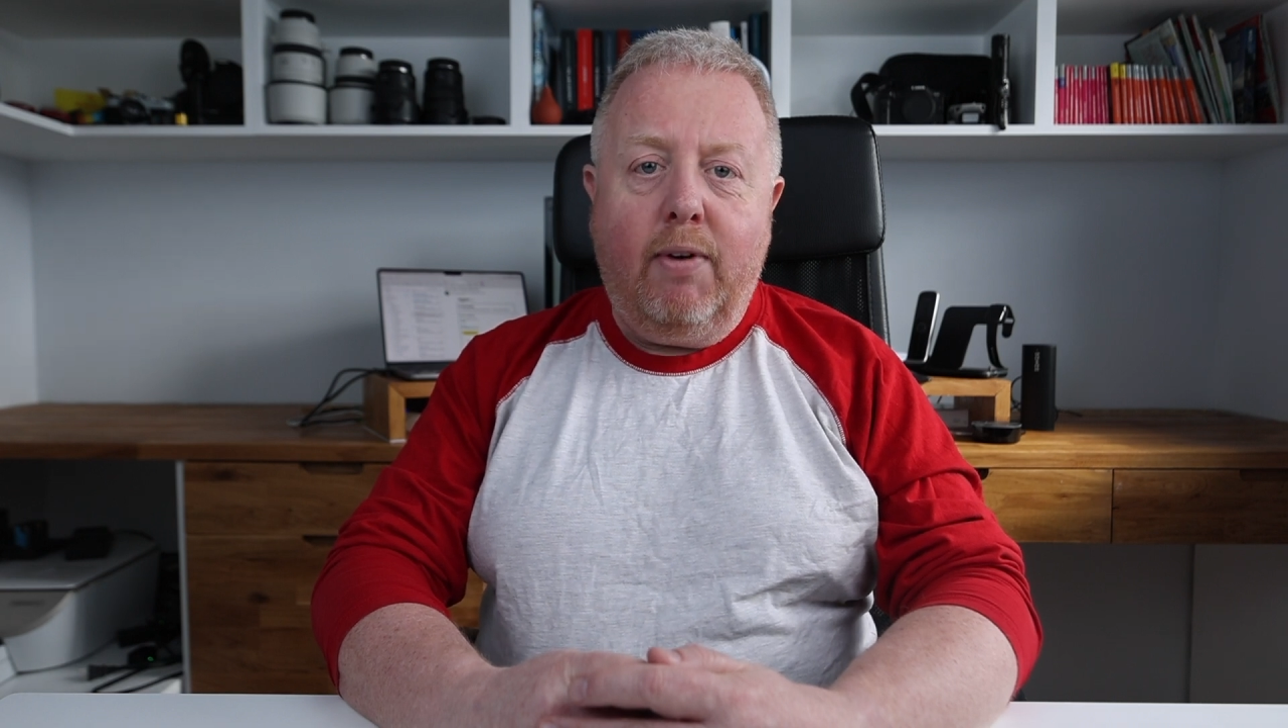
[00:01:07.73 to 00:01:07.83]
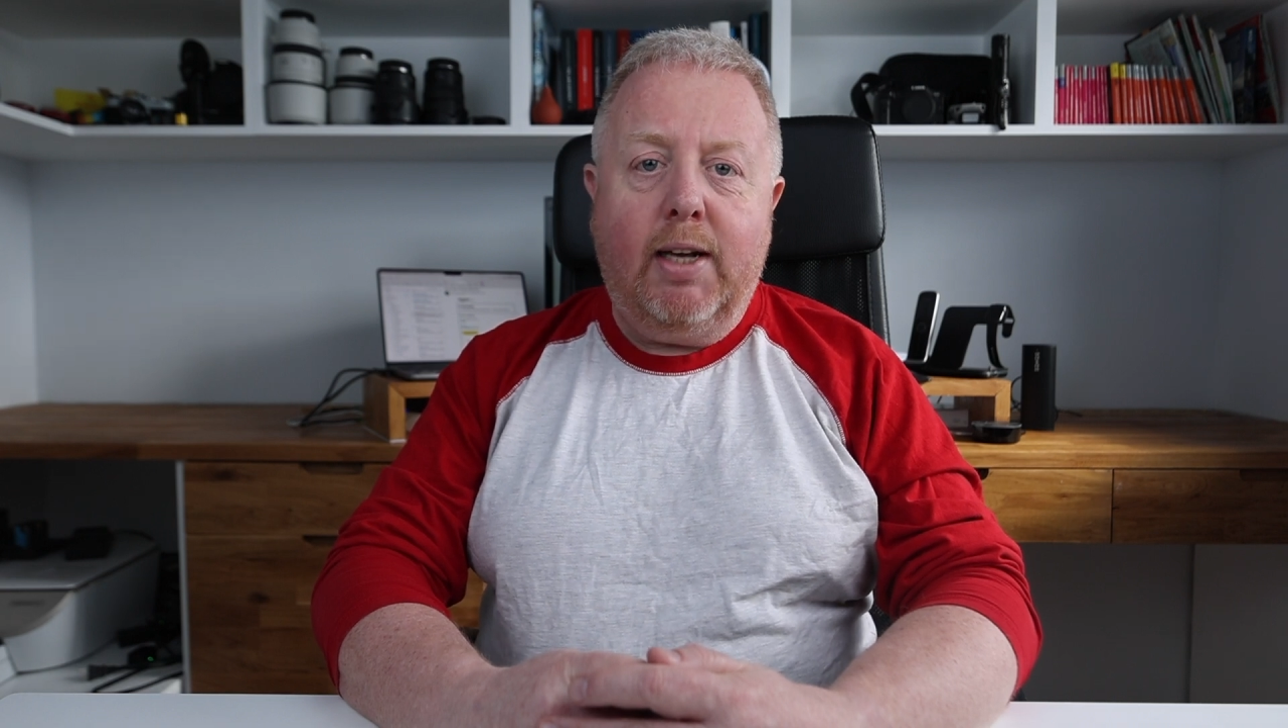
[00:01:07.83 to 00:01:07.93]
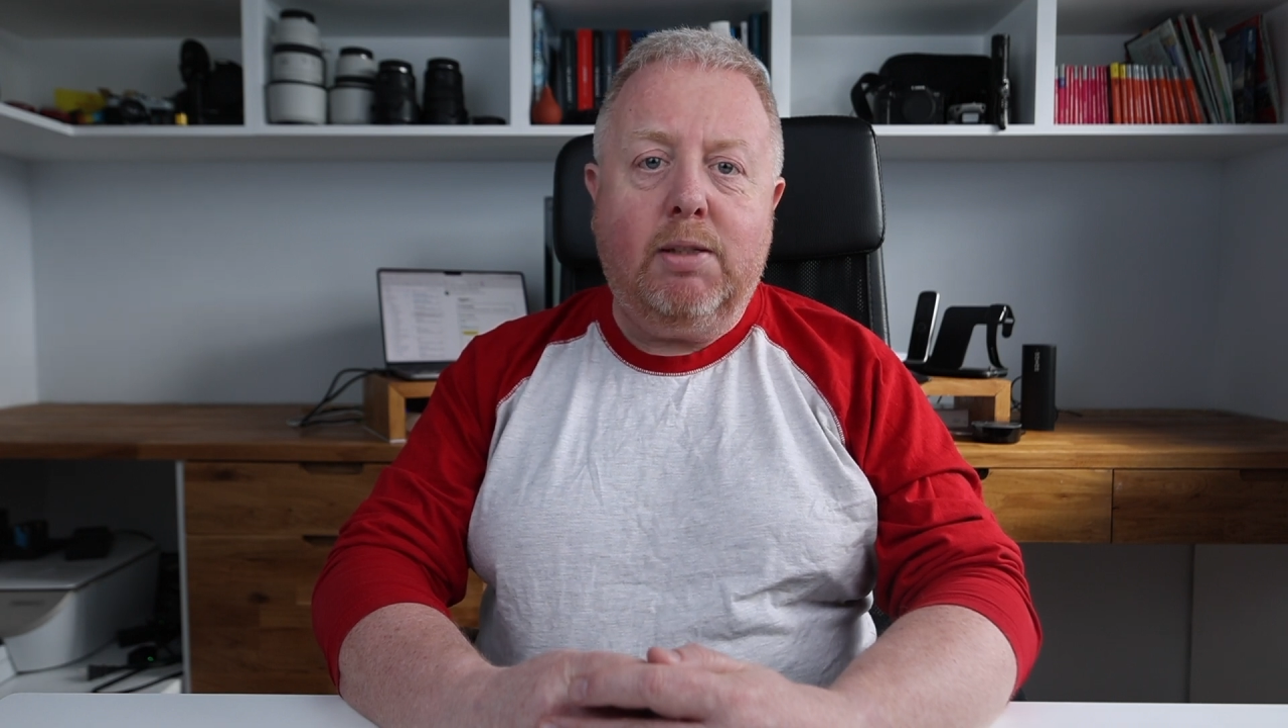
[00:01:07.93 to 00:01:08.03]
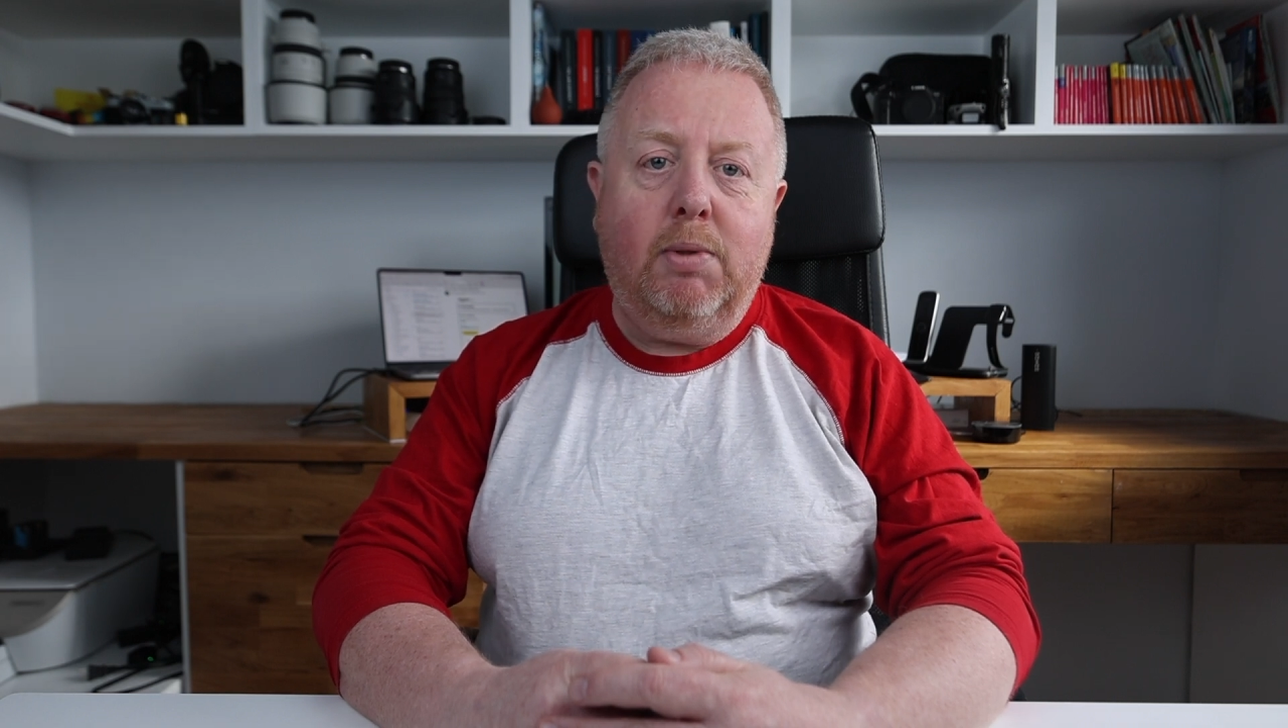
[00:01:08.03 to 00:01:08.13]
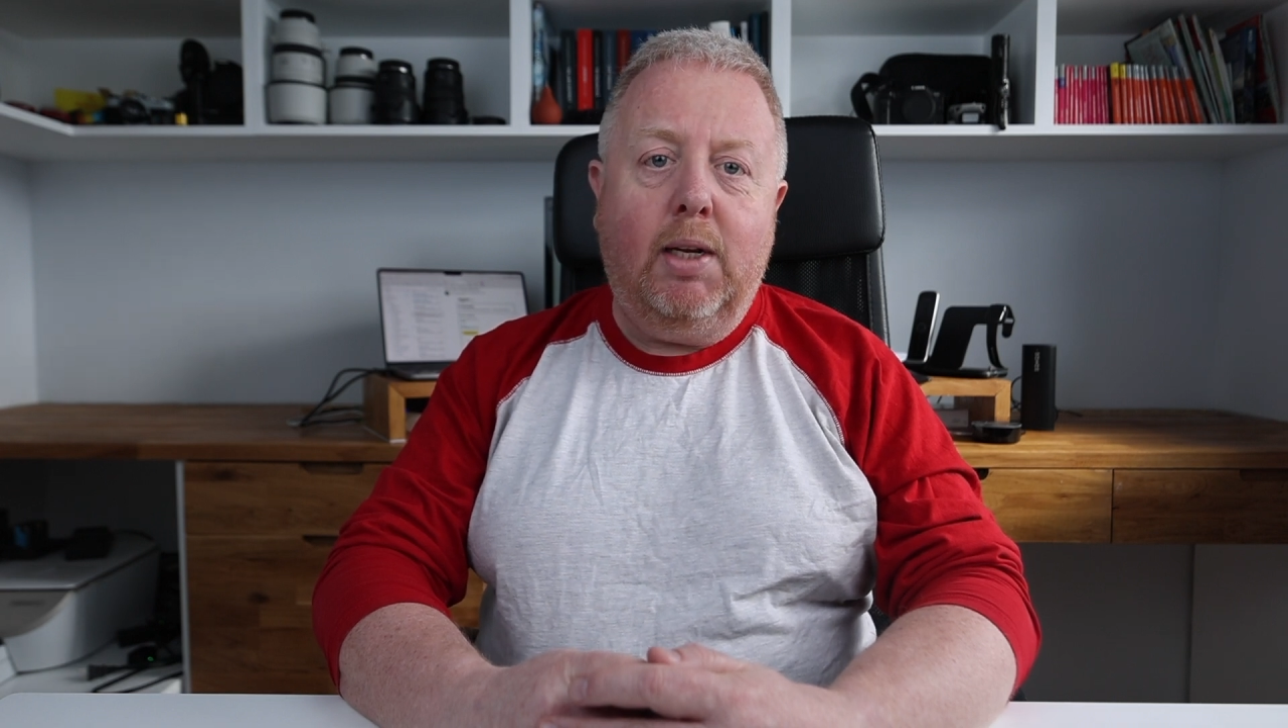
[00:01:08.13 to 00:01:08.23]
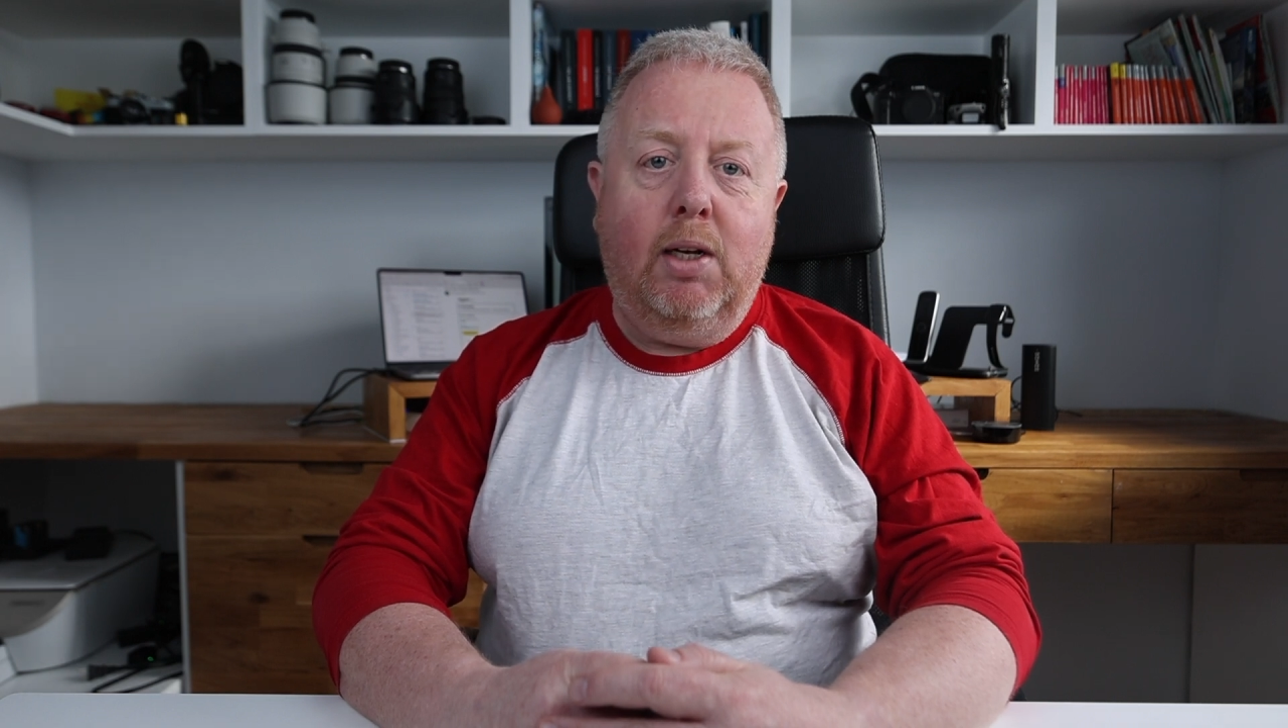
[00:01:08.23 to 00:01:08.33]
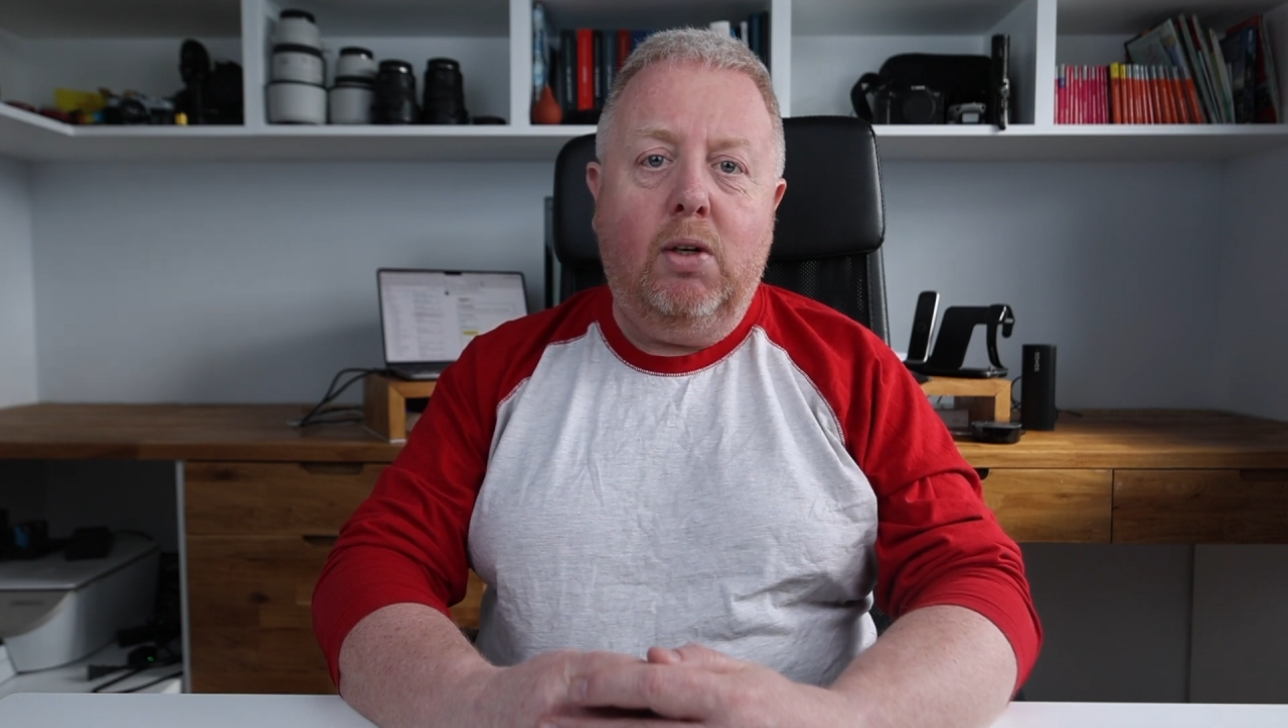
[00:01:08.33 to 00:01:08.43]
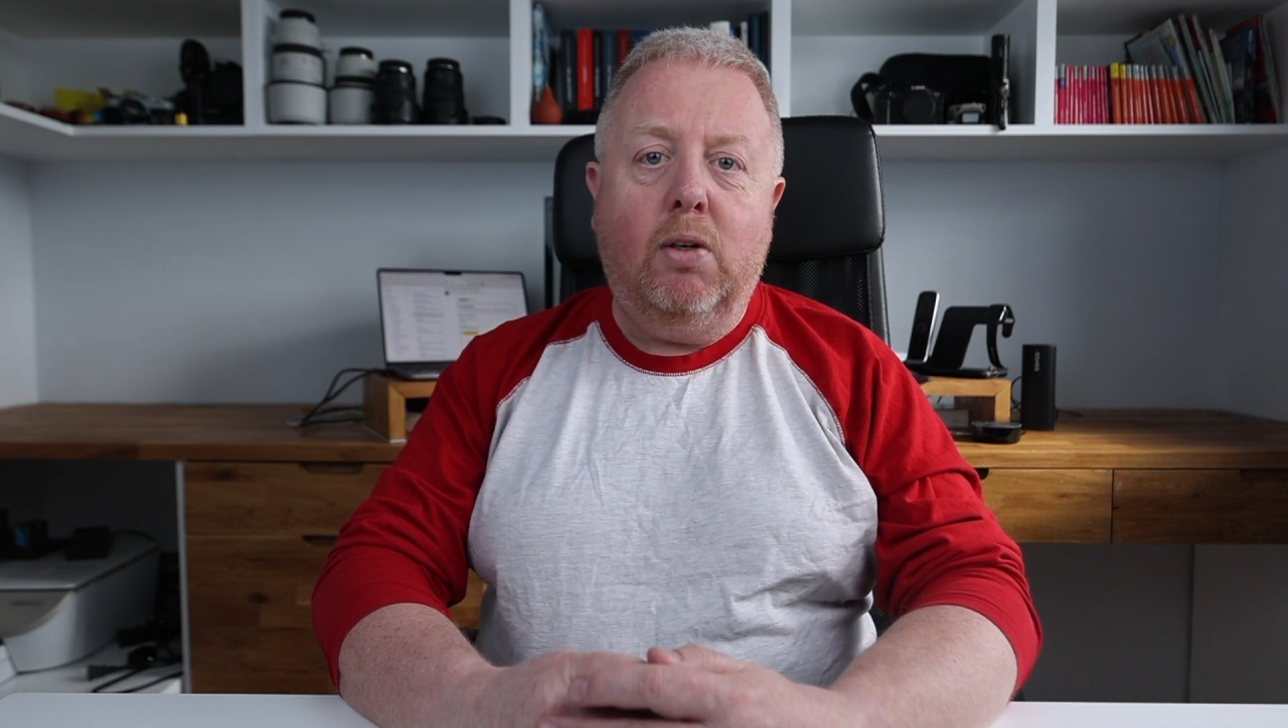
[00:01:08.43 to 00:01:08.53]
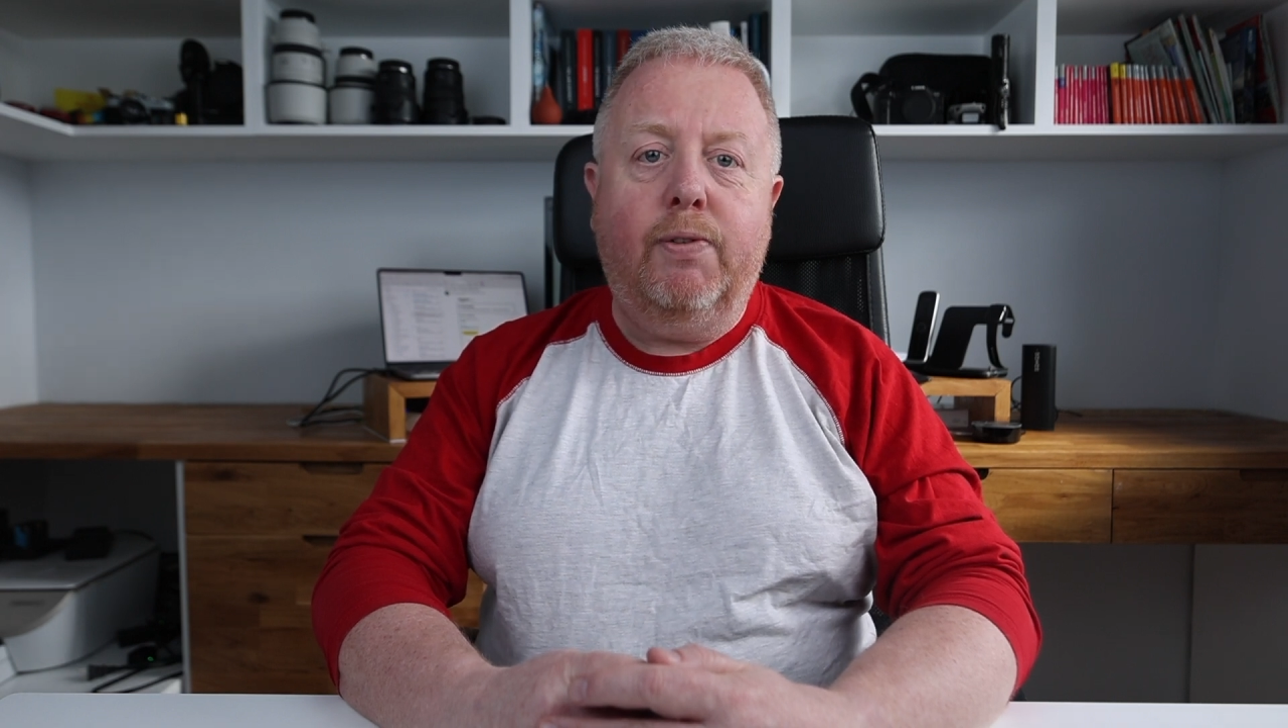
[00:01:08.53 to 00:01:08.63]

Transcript: investment in